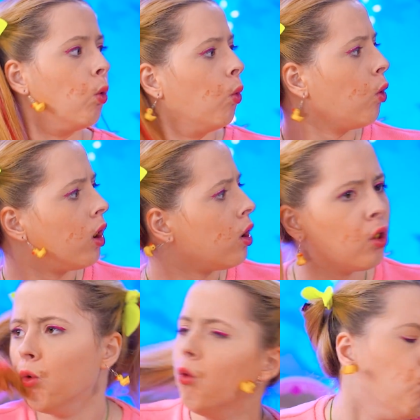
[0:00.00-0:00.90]
She's
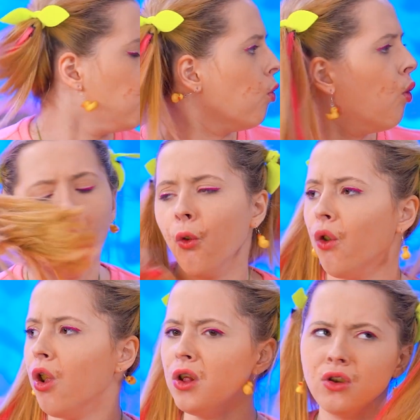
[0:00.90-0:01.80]
coming! You
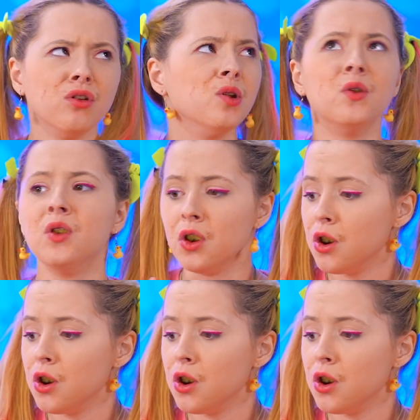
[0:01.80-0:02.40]
better go!